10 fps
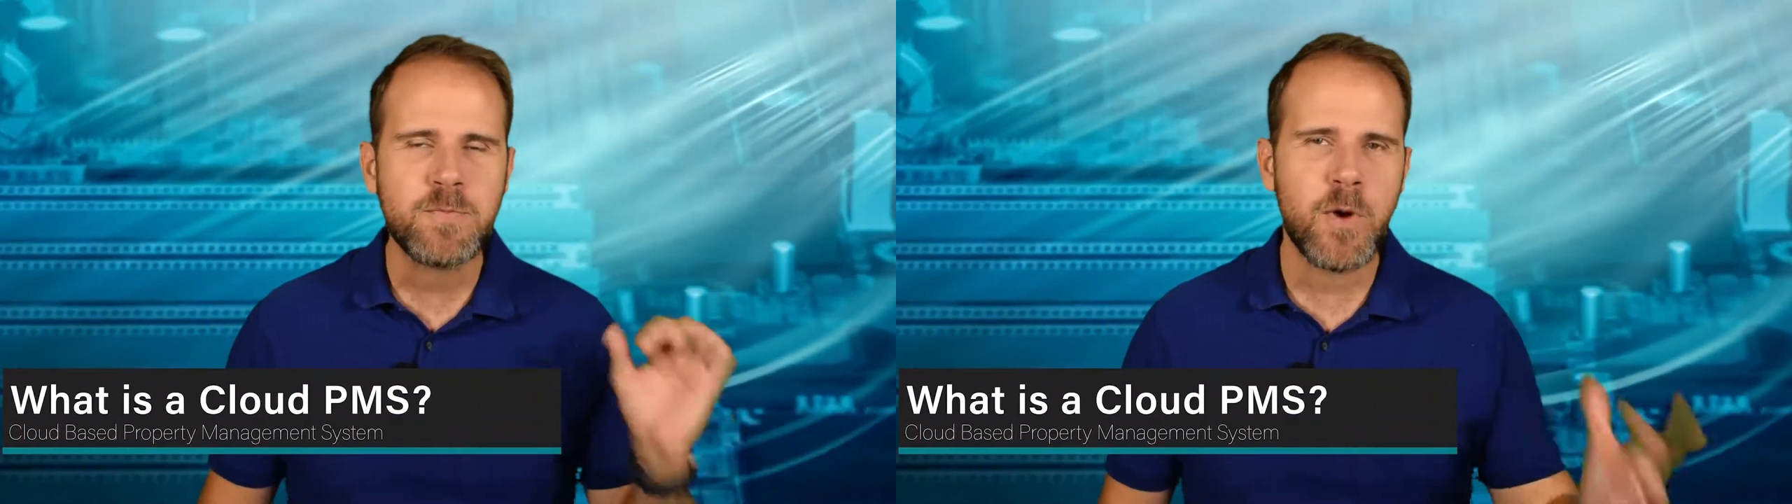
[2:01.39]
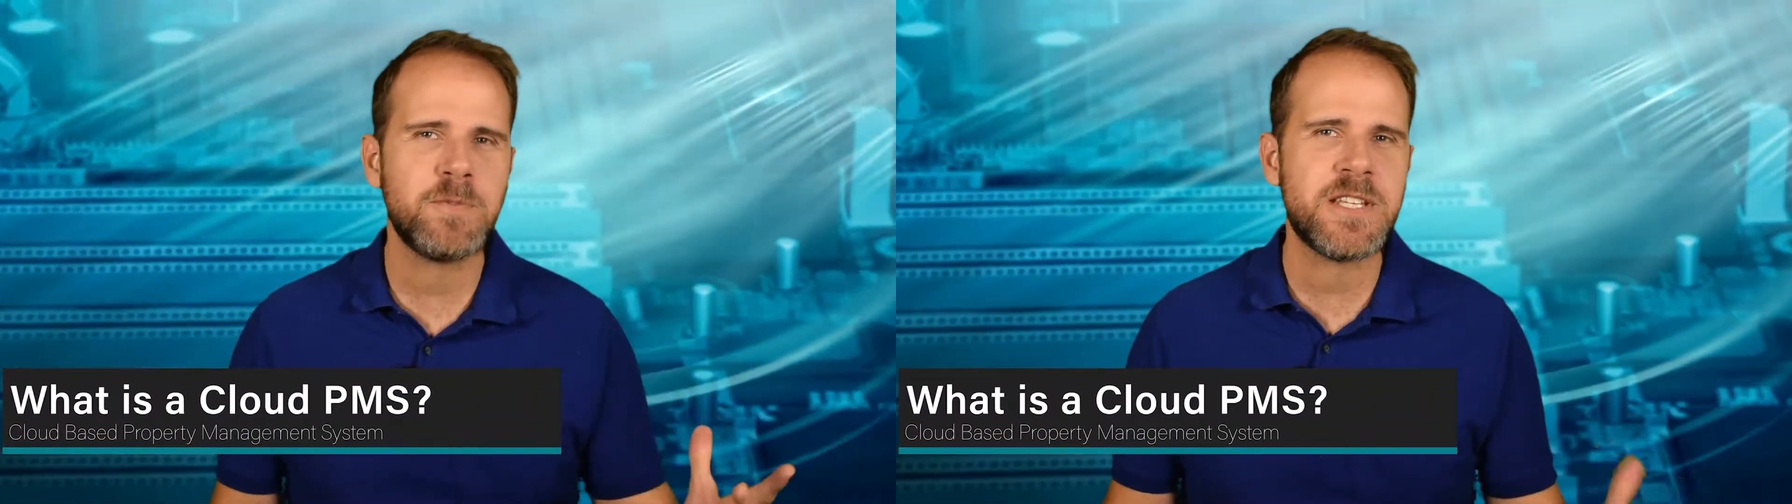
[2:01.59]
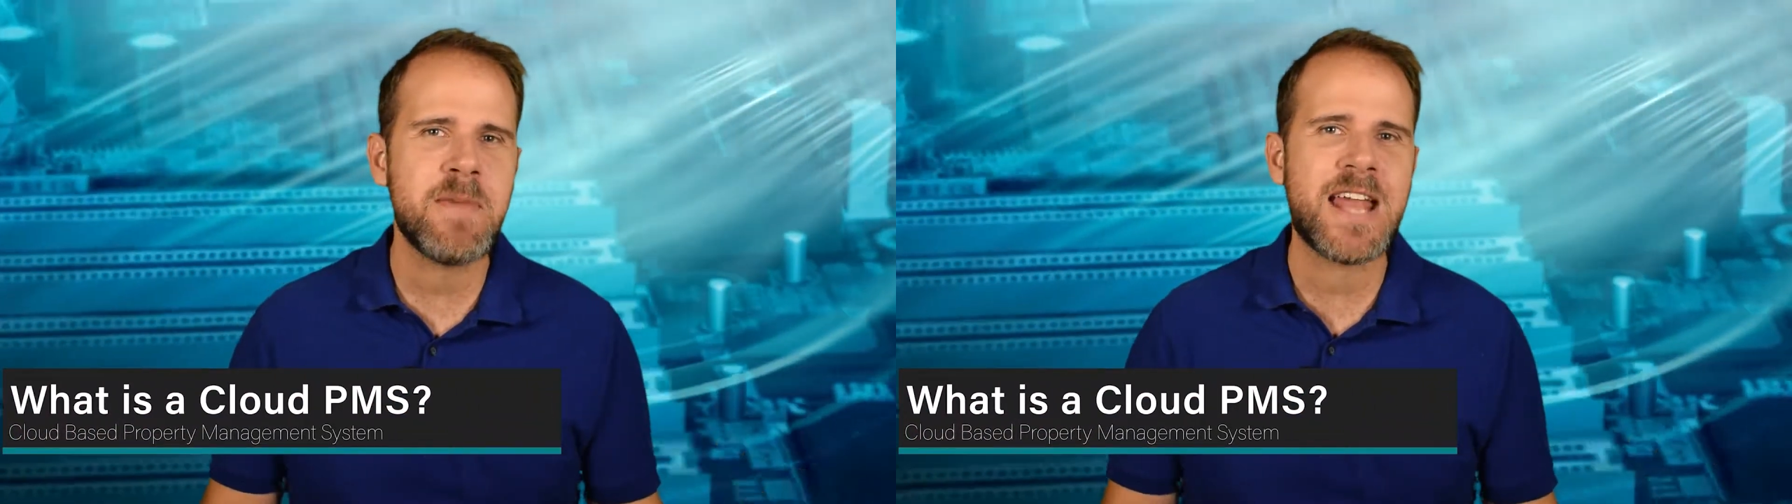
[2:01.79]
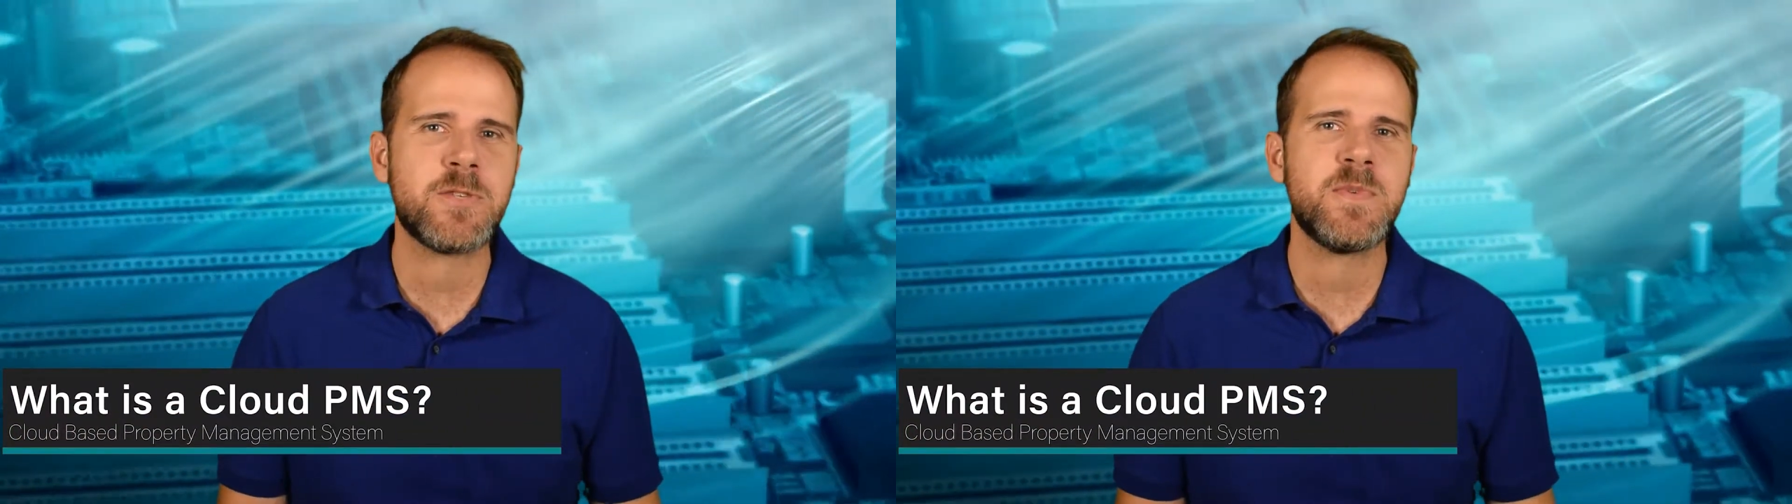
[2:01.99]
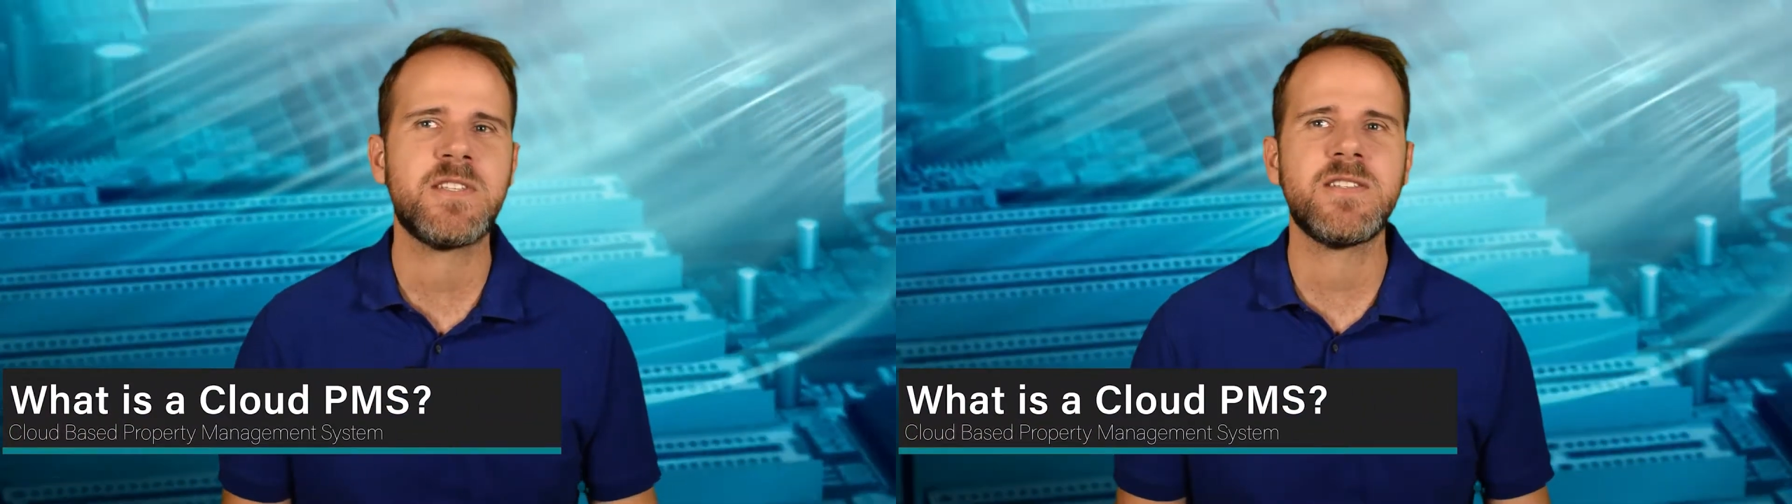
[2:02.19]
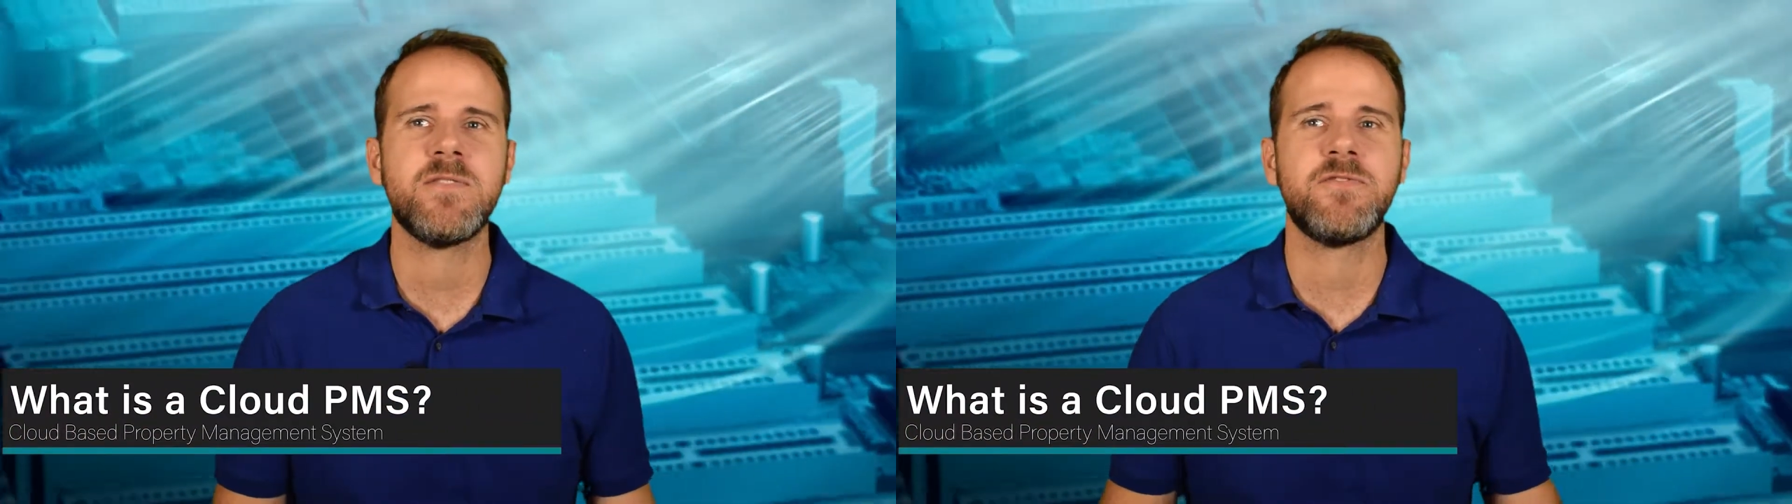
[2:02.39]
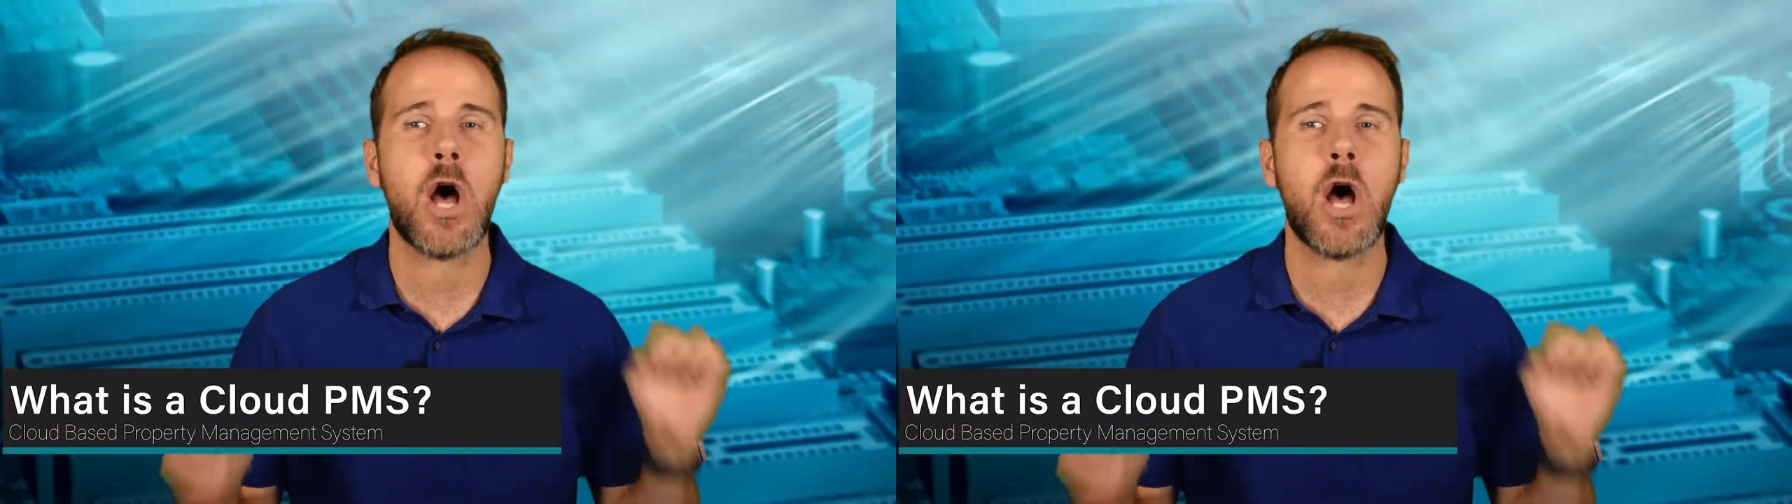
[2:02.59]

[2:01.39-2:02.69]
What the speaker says: property management system for